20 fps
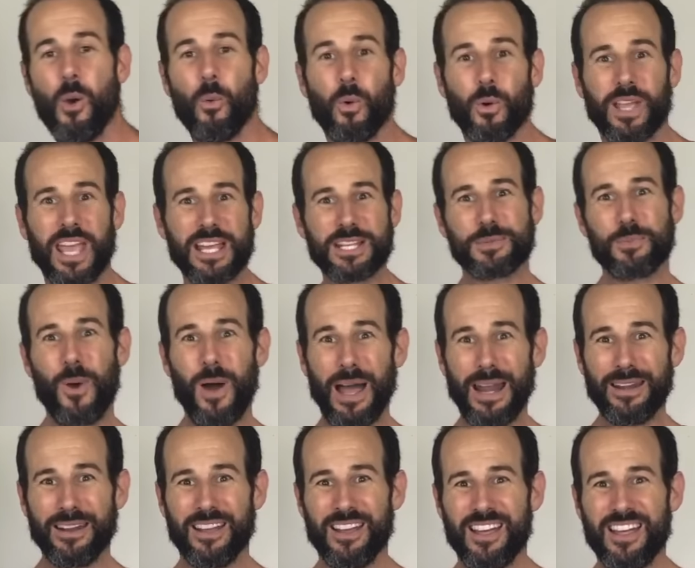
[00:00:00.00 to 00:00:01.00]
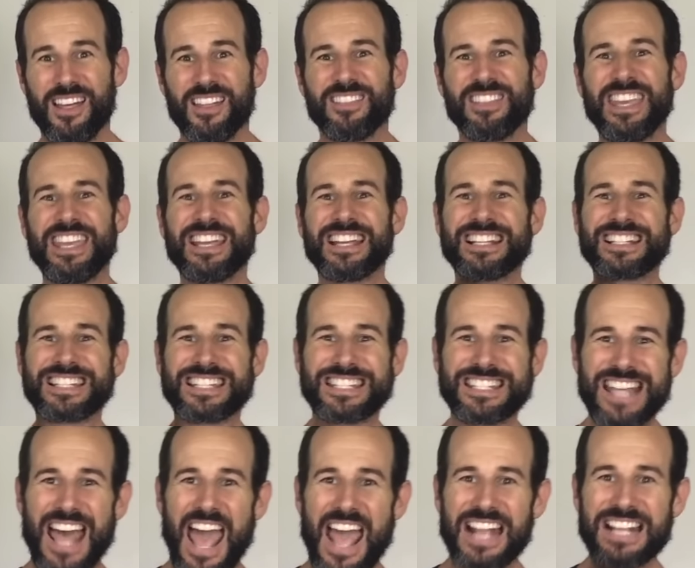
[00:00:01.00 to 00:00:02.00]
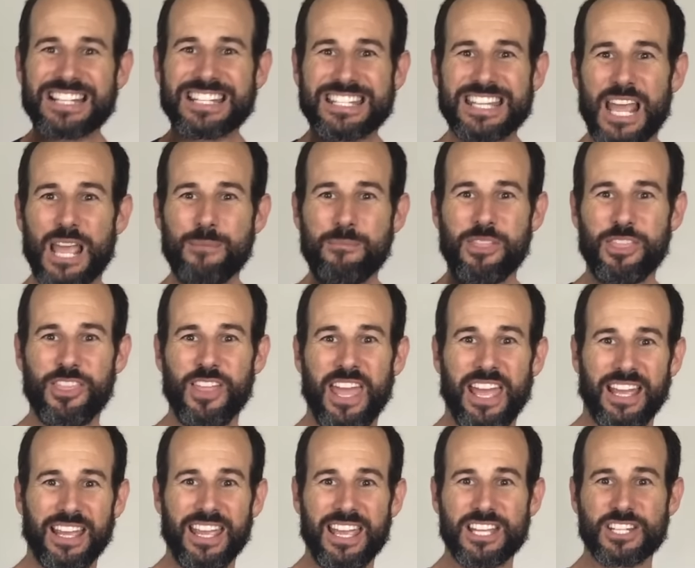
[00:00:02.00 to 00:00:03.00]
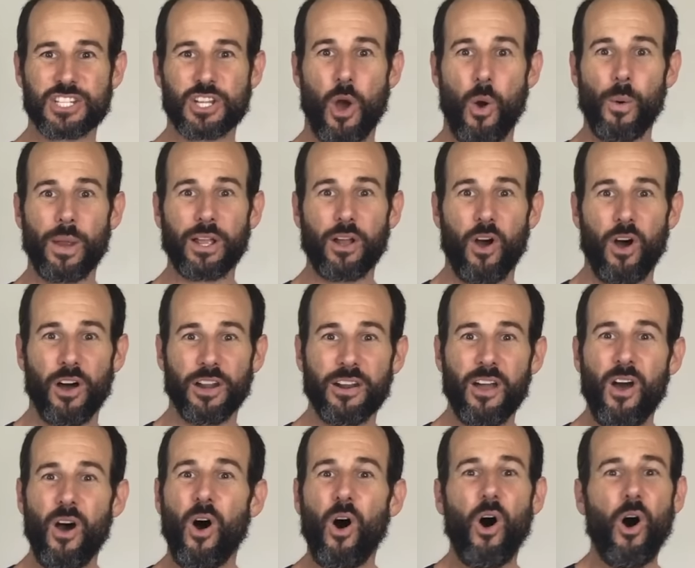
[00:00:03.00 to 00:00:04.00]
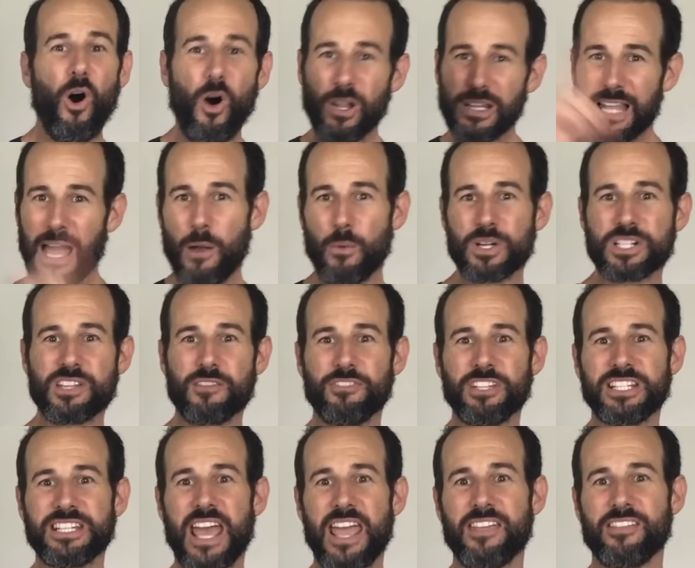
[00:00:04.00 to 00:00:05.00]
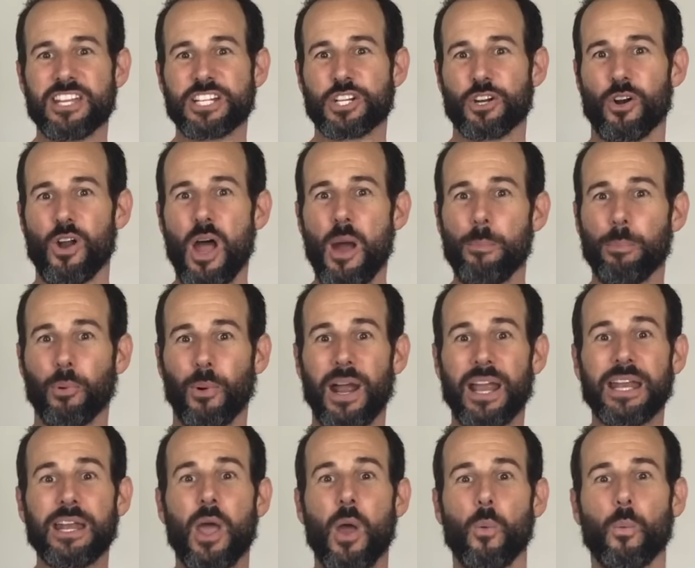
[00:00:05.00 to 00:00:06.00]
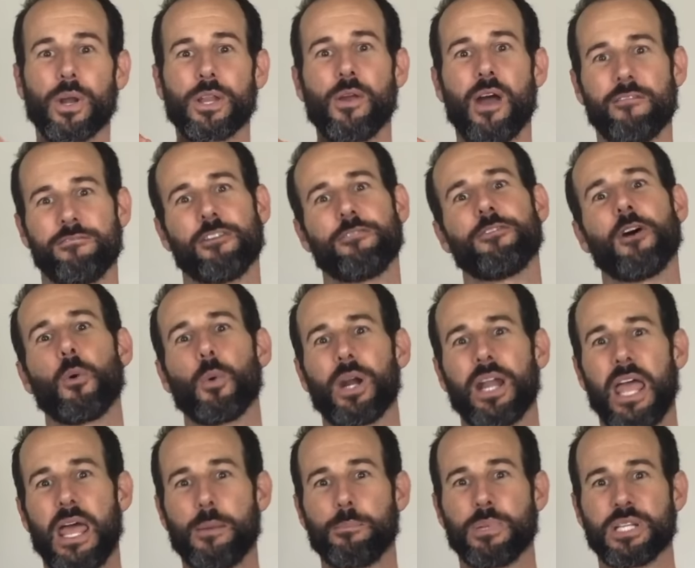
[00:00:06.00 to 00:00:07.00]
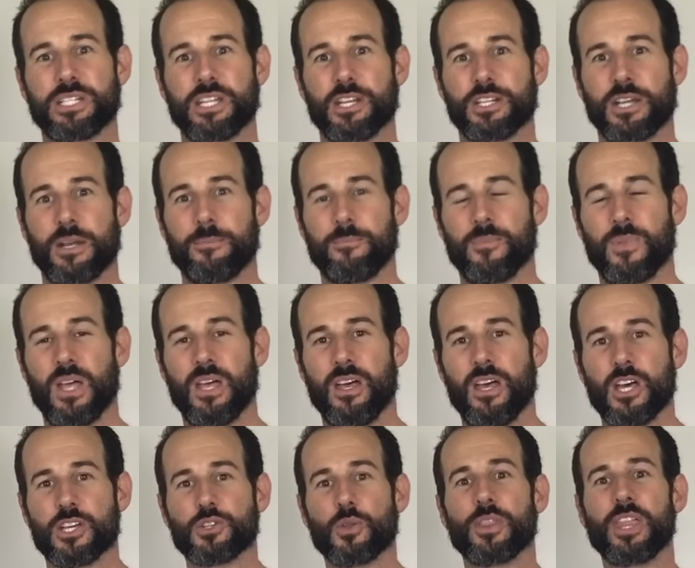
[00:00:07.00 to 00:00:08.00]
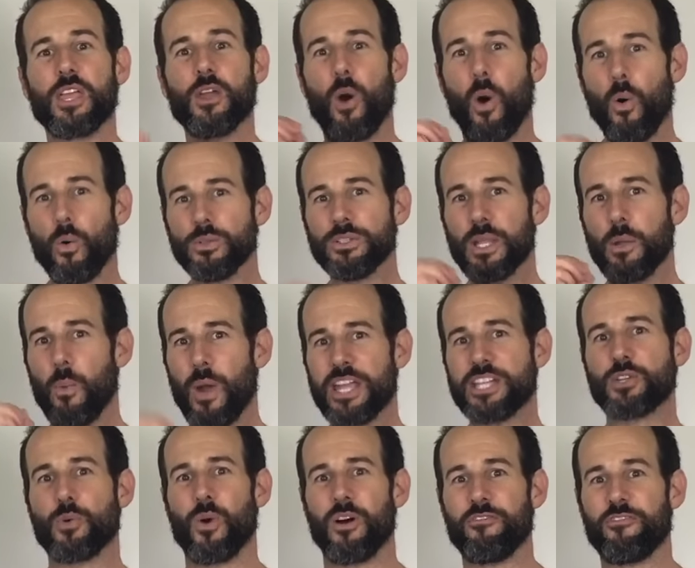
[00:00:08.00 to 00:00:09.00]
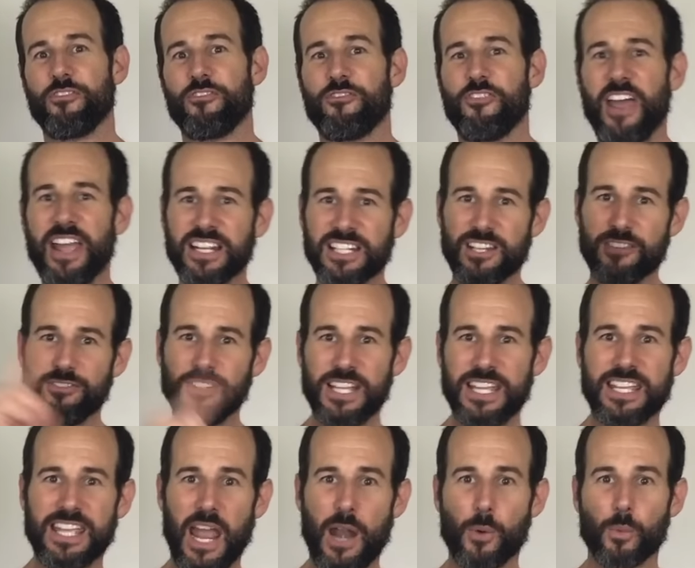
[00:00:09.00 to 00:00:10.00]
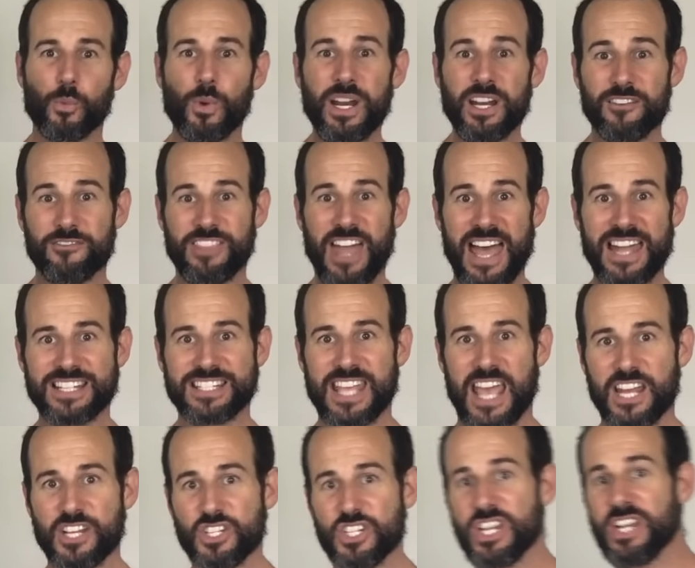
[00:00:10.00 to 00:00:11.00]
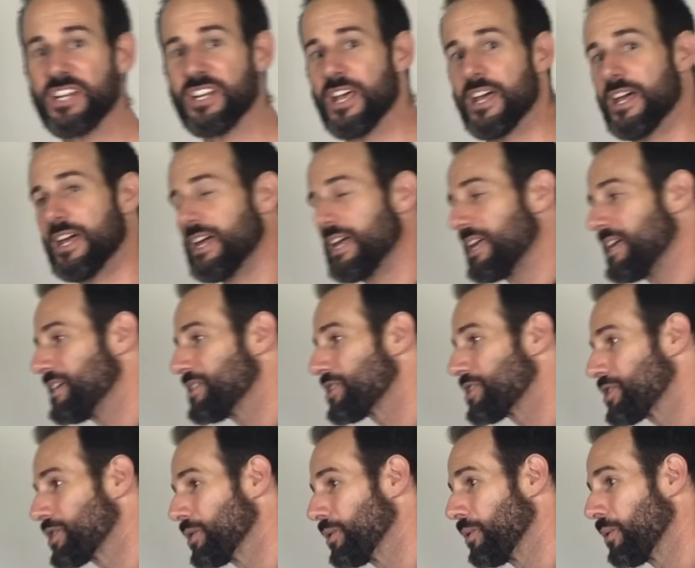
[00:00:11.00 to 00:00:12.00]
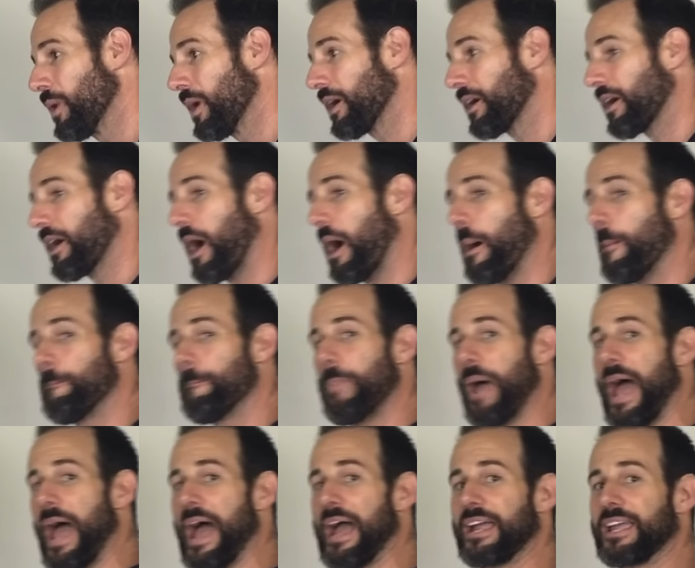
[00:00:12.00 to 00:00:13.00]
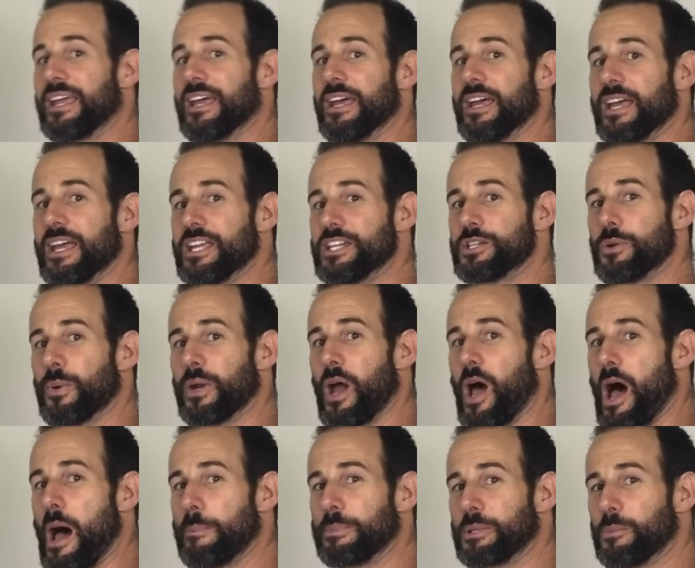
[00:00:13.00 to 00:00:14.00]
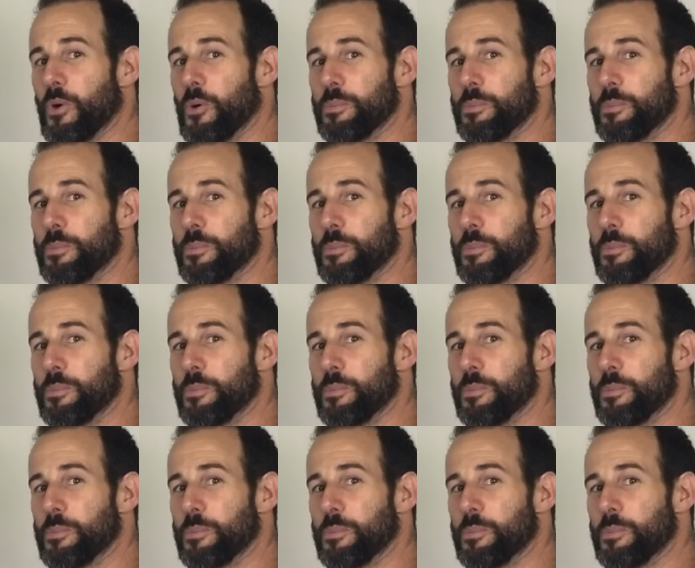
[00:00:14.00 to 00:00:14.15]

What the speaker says: Well, guess what? The exact same thing is going on all hours of the day that you're upright when you have a forward head position. So the only way to effectively get rid of that tension is to come back into an optimal